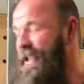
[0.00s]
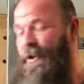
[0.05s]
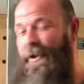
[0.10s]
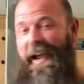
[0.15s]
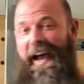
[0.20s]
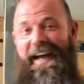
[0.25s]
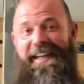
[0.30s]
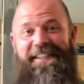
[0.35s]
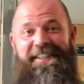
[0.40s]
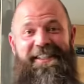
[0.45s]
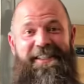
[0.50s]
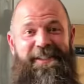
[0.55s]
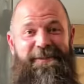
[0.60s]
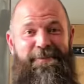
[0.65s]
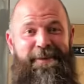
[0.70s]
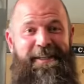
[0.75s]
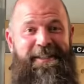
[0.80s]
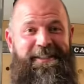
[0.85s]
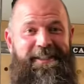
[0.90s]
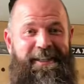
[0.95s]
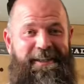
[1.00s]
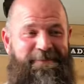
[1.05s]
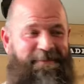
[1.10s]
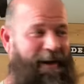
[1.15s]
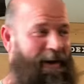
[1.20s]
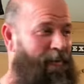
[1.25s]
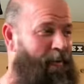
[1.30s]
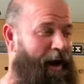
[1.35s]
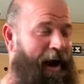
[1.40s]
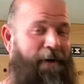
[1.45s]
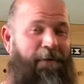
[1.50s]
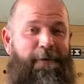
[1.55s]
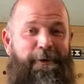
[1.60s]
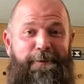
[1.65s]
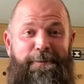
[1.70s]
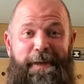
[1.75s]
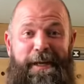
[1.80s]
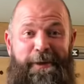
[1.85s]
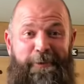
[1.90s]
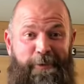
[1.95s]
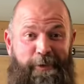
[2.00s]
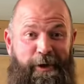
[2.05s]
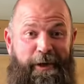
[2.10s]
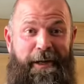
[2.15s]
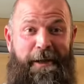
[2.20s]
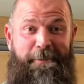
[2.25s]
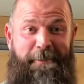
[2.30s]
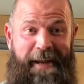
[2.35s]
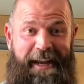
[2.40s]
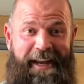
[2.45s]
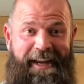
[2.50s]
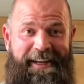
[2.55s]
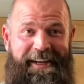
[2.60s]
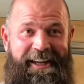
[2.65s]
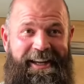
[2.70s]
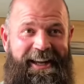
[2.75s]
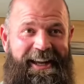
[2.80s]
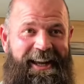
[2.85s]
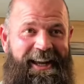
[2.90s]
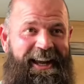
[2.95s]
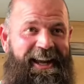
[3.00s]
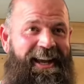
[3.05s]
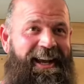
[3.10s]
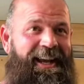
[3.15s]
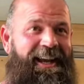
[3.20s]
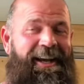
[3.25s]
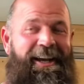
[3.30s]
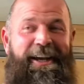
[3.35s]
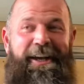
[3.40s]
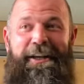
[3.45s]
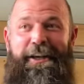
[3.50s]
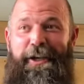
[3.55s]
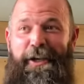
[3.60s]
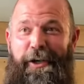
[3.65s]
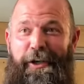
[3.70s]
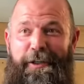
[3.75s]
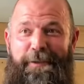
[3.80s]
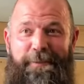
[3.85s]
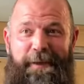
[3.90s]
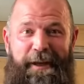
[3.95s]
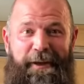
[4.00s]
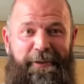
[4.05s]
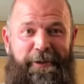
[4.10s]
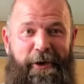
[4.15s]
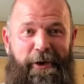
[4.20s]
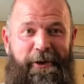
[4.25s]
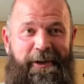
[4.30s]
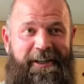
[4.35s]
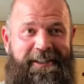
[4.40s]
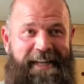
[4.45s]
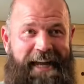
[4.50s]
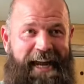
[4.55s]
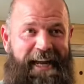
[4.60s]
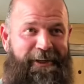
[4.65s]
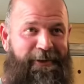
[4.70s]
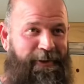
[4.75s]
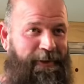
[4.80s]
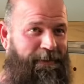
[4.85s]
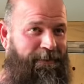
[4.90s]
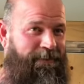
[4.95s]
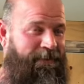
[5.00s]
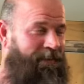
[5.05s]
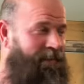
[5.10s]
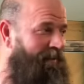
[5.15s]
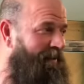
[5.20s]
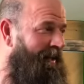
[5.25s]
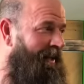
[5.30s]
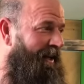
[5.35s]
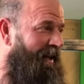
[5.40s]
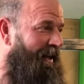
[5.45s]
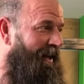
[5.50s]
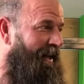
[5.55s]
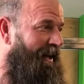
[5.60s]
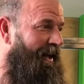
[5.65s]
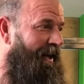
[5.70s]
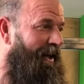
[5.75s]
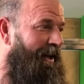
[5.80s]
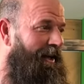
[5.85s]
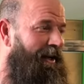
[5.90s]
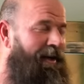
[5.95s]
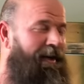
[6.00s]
You guys just missed it. My wife was being really mean, accused me of throwing a tantrum. Did you?